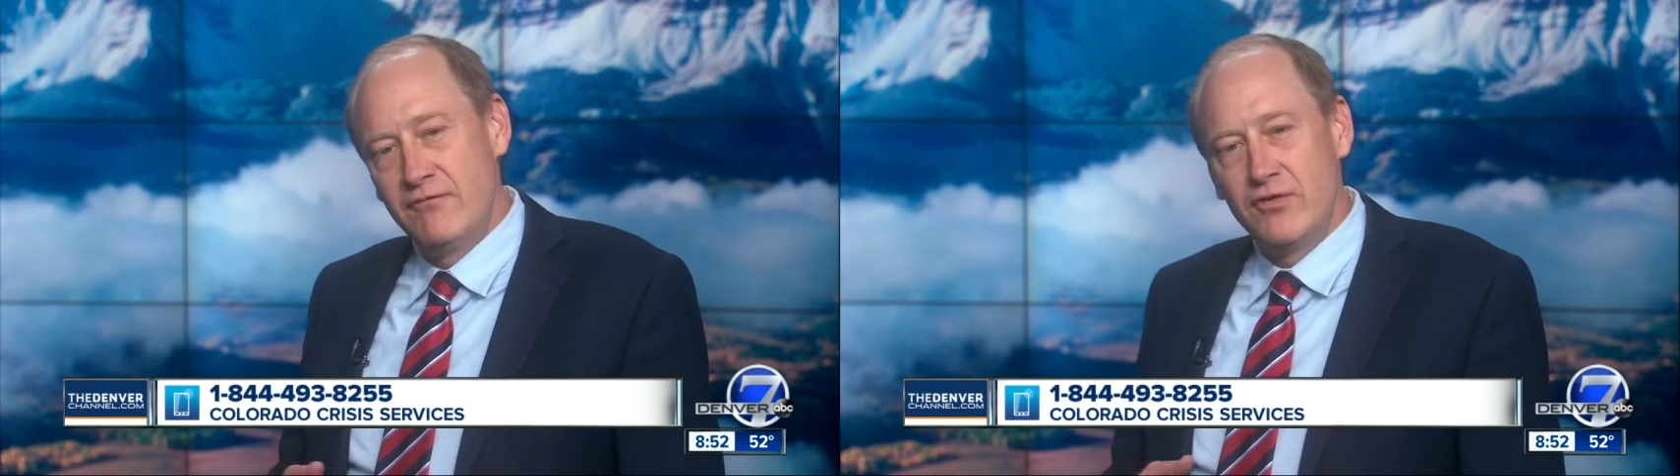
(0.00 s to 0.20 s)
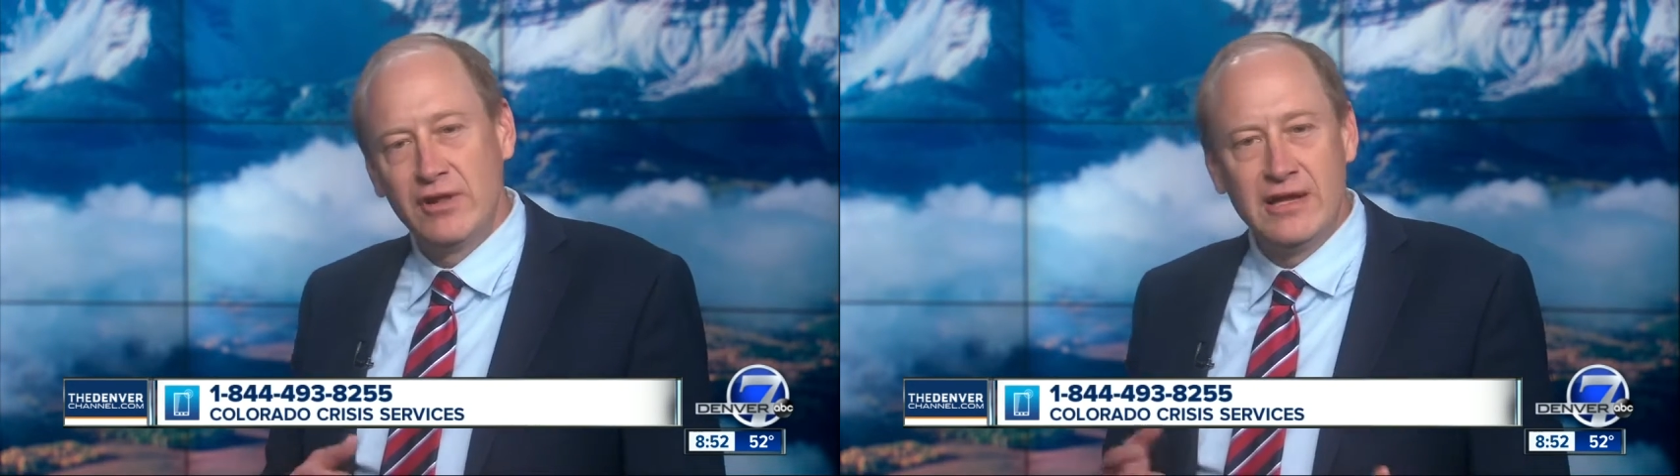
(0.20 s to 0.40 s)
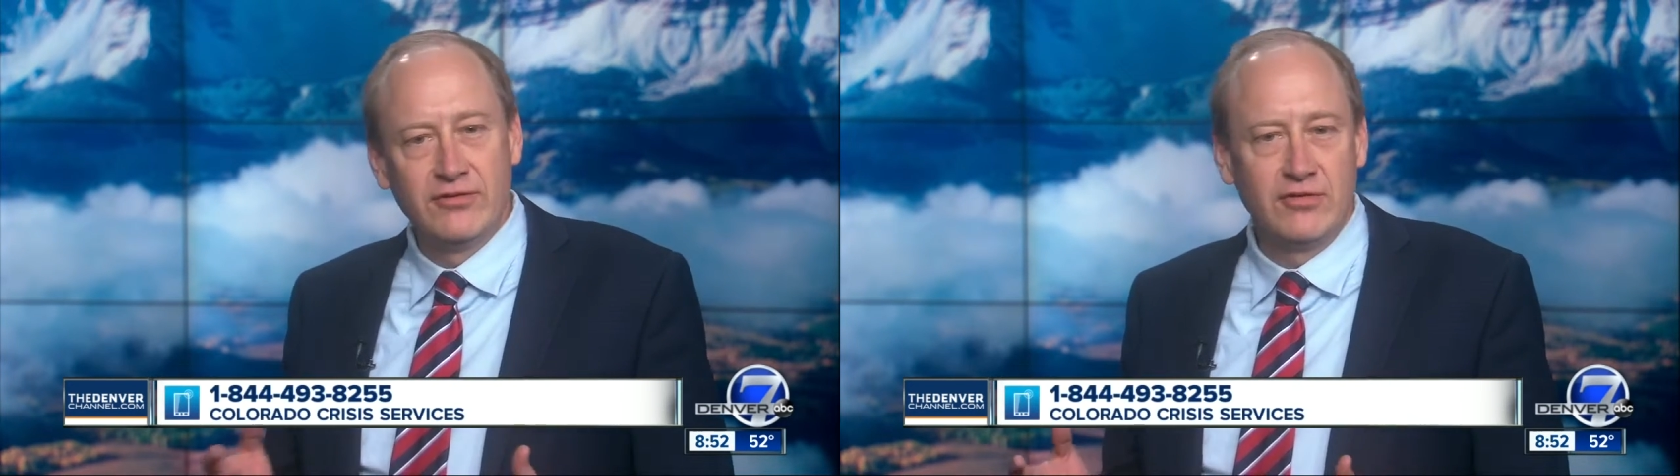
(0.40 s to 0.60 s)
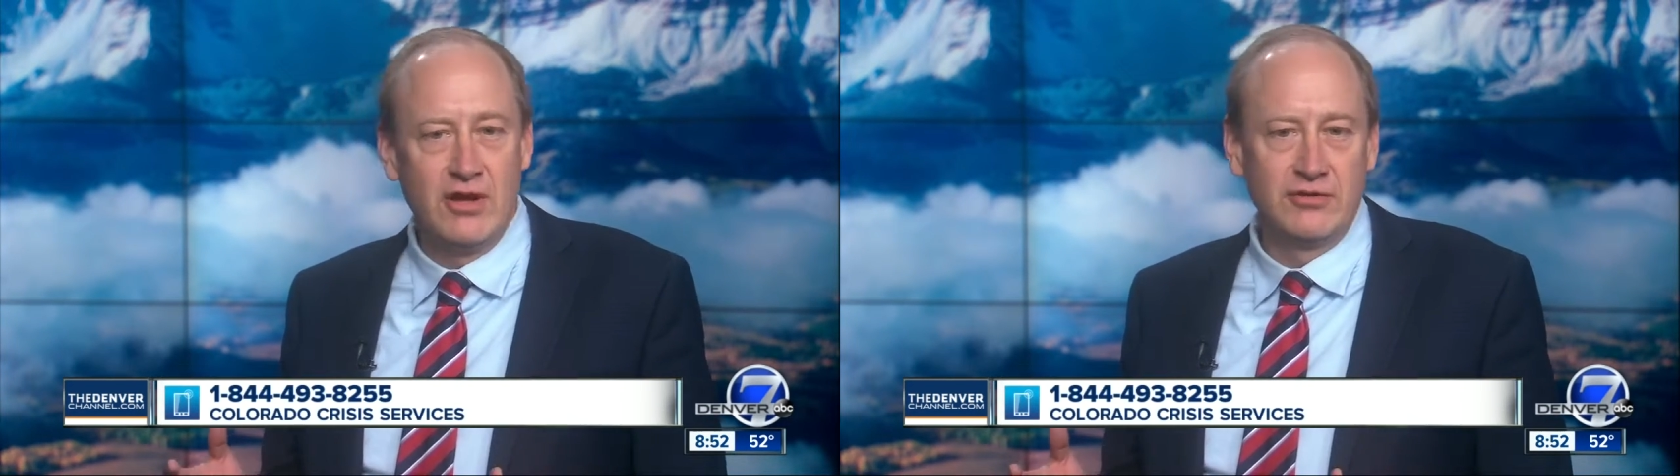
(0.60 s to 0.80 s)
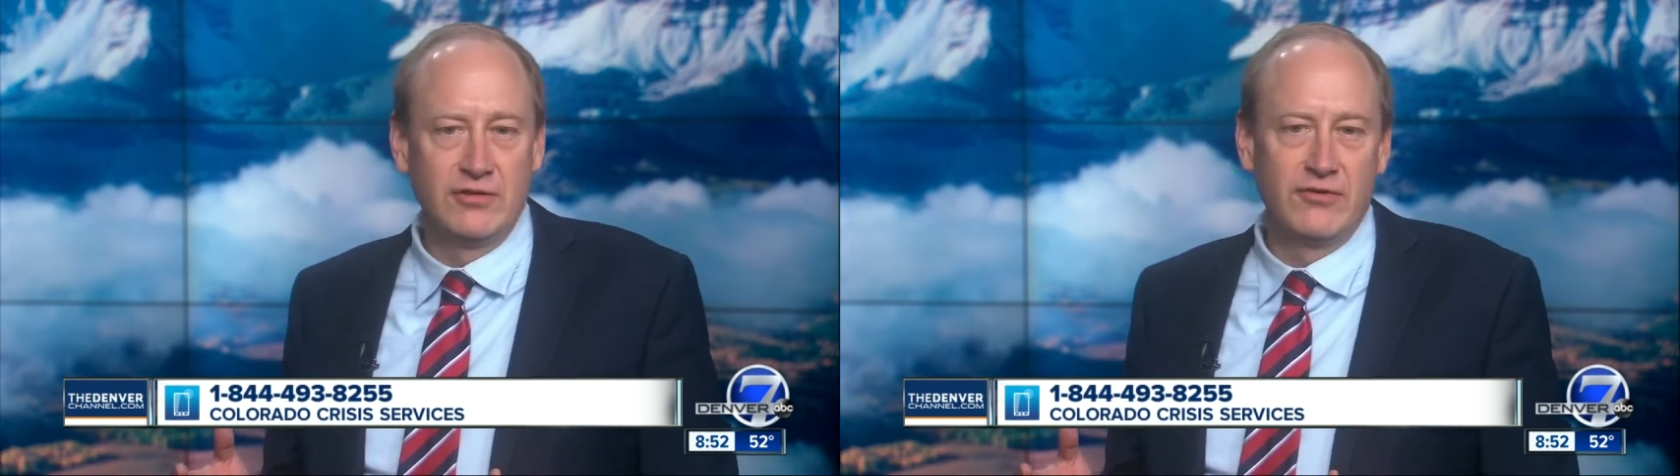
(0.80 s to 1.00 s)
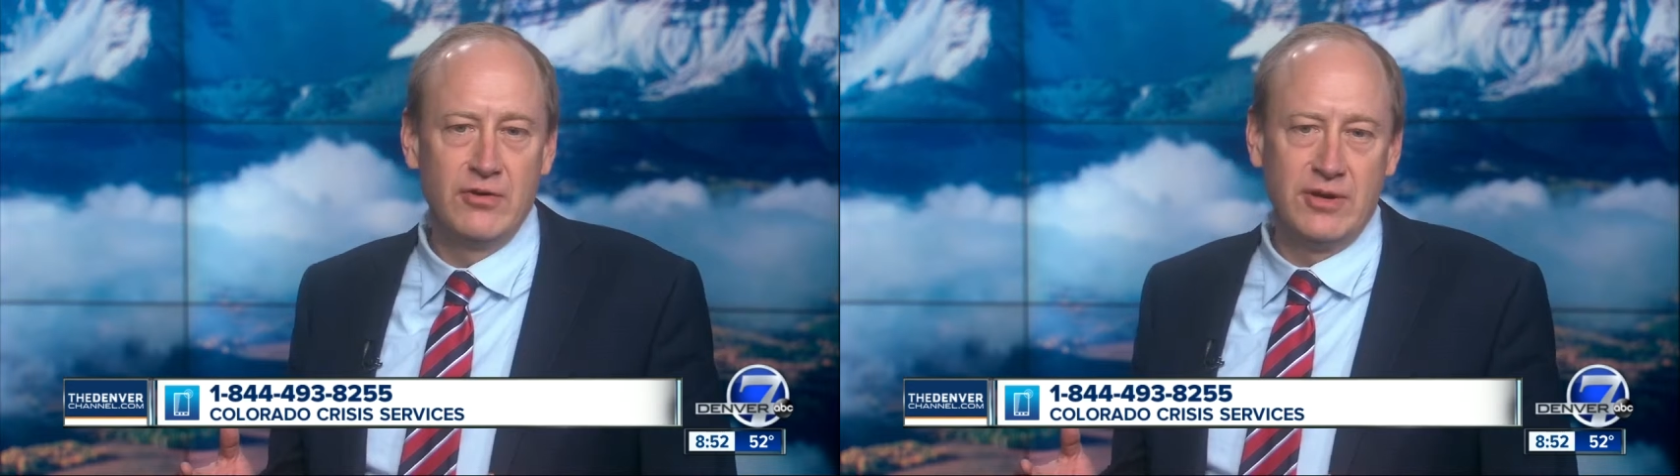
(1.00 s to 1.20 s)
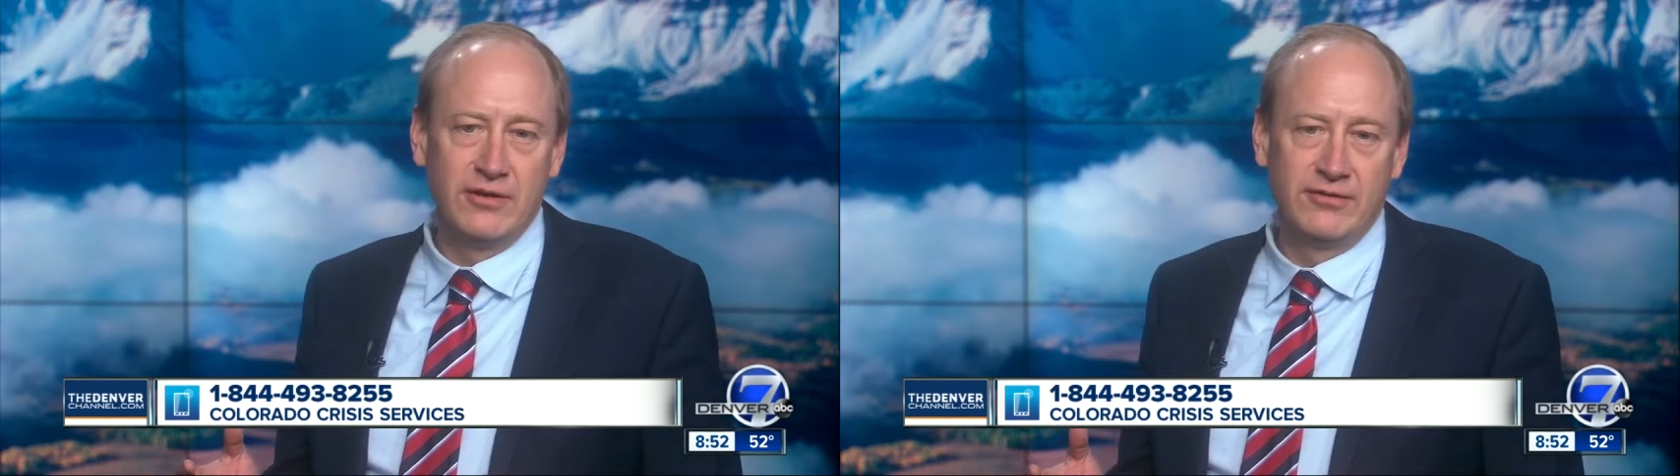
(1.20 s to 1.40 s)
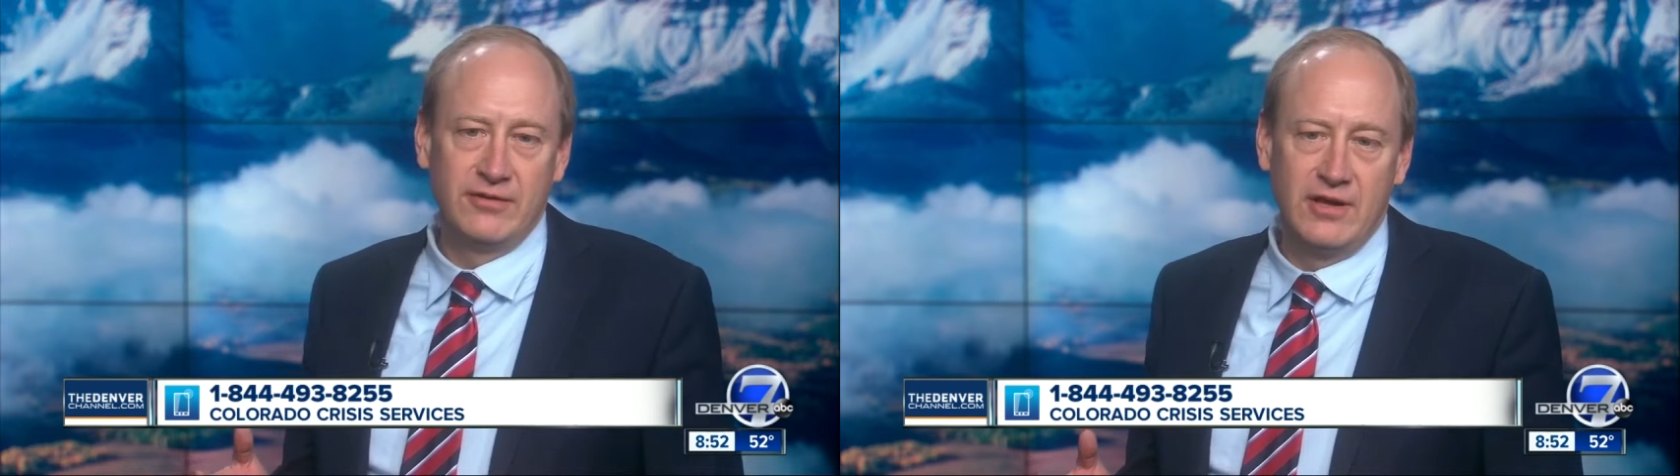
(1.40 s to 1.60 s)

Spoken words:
for Let's Talk to focus